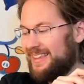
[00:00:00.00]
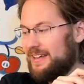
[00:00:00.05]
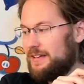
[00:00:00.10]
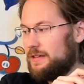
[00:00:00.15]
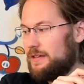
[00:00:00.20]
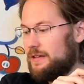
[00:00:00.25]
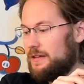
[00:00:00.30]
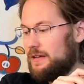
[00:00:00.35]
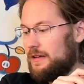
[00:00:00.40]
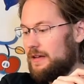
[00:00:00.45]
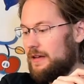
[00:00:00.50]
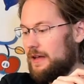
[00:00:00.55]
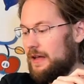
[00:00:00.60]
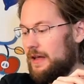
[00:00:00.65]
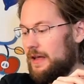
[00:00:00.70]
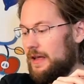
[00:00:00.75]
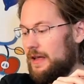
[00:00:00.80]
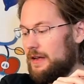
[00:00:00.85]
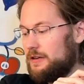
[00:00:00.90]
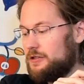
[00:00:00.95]

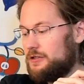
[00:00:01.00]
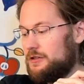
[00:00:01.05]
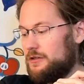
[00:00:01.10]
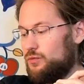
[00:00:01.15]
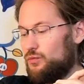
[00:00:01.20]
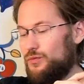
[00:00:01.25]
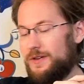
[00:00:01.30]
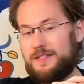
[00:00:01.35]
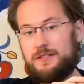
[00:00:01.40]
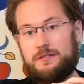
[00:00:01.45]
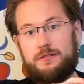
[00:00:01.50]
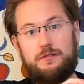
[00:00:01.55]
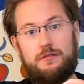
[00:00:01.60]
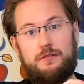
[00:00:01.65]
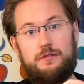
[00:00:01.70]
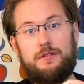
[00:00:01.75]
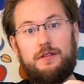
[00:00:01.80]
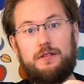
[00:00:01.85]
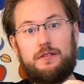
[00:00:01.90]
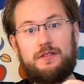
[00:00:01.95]
I actually went
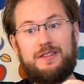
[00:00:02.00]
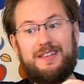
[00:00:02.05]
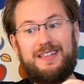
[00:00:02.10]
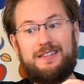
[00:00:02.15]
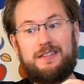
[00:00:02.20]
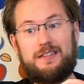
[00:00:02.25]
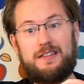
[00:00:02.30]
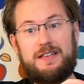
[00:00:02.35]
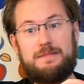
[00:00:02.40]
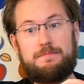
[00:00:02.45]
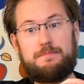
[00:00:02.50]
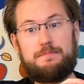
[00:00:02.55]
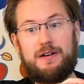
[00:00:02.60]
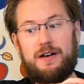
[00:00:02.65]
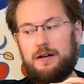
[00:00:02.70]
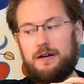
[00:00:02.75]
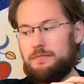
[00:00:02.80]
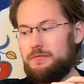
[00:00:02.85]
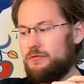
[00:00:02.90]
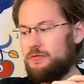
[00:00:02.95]
to the
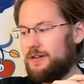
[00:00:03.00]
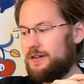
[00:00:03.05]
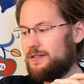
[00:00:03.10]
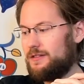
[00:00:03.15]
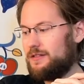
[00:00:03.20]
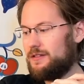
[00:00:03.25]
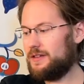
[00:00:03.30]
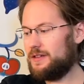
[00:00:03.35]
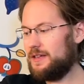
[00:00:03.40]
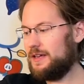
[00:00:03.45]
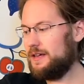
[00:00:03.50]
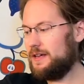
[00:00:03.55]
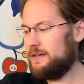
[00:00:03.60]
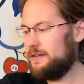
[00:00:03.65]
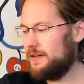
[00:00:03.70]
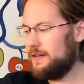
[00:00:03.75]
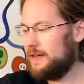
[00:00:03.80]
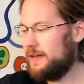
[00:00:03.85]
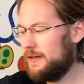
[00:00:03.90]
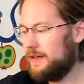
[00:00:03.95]
C.C.Pub once
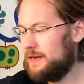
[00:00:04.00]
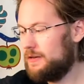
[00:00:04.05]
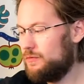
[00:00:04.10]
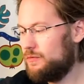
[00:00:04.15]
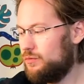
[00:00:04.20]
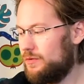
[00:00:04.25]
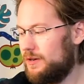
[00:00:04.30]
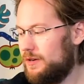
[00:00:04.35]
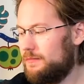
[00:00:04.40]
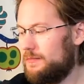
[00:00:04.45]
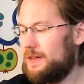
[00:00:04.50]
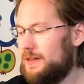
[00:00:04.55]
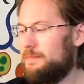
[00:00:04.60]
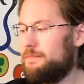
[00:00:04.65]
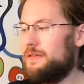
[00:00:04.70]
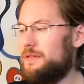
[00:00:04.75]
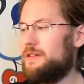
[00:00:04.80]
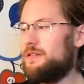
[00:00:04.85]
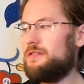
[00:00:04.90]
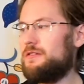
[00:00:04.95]
again, and one of my
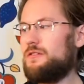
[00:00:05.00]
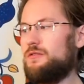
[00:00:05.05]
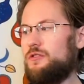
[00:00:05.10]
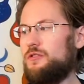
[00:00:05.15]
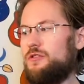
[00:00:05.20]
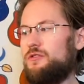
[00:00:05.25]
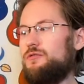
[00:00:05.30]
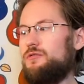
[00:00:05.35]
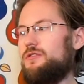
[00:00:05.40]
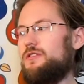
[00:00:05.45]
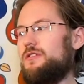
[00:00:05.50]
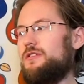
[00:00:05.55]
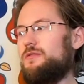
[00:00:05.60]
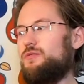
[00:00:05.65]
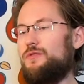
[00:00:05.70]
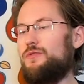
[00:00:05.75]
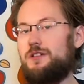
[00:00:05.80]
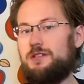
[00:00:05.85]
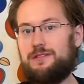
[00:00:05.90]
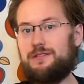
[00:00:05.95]
biggest
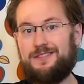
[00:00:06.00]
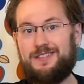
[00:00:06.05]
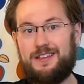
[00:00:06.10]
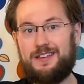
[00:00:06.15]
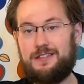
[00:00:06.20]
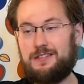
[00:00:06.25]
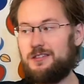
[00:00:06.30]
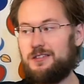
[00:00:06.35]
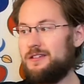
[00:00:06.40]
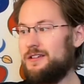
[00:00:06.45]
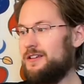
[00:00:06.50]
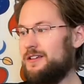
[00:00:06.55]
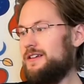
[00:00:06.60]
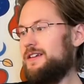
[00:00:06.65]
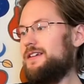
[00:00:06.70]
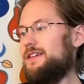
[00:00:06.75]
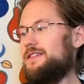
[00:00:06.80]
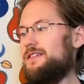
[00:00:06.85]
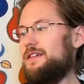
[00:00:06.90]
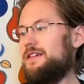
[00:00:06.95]
uses was this,
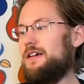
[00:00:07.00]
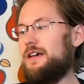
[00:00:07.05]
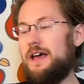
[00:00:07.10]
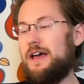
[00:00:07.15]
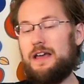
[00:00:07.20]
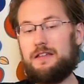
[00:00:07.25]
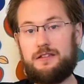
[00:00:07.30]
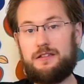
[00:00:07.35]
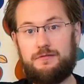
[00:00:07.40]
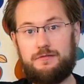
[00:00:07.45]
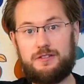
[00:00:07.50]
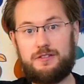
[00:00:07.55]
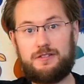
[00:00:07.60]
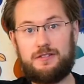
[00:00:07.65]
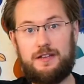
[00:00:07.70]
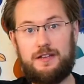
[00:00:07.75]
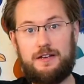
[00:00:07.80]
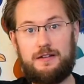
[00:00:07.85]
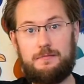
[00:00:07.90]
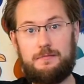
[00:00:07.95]
as I've
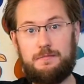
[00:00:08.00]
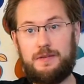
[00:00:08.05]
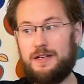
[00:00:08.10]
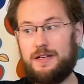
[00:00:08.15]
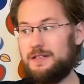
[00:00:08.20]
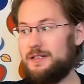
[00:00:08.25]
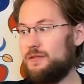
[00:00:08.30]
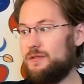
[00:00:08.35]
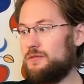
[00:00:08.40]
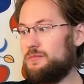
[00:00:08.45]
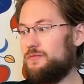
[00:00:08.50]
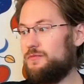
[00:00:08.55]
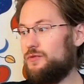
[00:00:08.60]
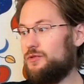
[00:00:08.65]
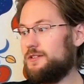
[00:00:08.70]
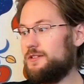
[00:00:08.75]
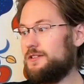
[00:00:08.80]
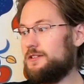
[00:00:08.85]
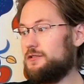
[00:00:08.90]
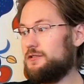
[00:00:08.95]
stated many times
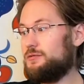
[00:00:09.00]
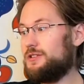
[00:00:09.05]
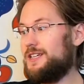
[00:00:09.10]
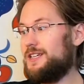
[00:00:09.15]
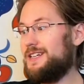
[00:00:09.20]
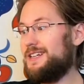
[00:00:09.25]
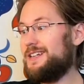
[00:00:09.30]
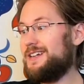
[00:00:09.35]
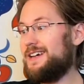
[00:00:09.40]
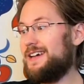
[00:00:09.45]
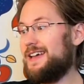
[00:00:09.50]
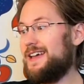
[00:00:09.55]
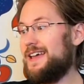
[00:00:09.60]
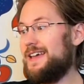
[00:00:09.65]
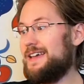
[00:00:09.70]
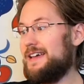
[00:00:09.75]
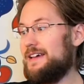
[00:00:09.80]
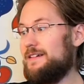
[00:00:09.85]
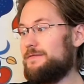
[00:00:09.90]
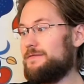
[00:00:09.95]
before, the Tokina
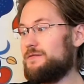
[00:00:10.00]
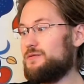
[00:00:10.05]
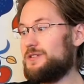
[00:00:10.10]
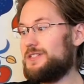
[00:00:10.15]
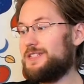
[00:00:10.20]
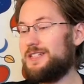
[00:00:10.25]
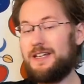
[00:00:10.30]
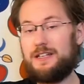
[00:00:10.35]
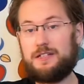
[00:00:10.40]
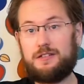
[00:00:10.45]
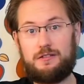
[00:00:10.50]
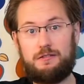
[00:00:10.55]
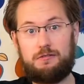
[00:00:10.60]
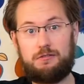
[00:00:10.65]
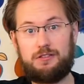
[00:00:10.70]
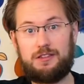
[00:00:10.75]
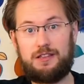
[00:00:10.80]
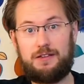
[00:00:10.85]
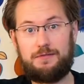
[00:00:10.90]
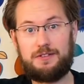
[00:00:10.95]
AF
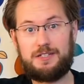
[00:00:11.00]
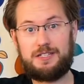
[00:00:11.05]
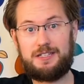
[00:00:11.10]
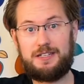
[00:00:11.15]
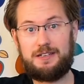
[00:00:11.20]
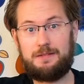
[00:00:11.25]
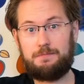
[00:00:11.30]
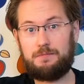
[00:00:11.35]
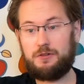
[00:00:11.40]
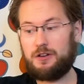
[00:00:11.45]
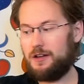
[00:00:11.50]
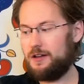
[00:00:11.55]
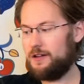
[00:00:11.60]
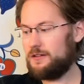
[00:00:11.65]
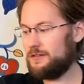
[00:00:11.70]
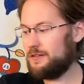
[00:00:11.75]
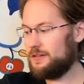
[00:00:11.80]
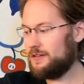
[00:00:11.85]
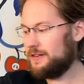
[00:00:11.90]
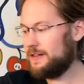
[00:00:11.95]
28-70
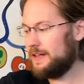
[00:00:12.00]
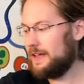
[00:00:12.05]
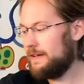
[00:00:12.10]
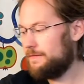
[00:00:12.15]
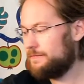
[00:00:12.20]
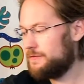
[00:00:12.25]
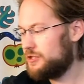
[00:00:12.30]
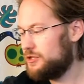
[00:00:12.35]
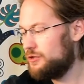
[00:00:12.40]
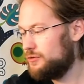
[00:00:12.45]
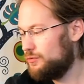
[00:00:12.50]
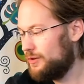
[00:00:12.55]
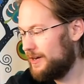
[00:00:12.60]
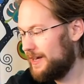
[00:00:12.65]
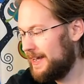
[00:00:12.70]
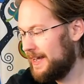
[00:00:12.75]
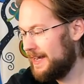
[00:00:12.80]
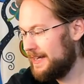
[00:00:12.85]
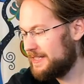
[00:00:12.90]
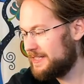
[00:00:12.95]
constant
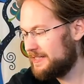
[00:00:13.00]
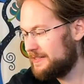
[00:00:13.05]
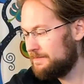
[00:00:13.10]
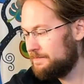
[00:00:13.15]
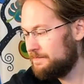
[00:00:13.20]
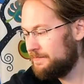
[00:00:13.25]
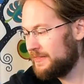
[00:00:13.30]
f2.8.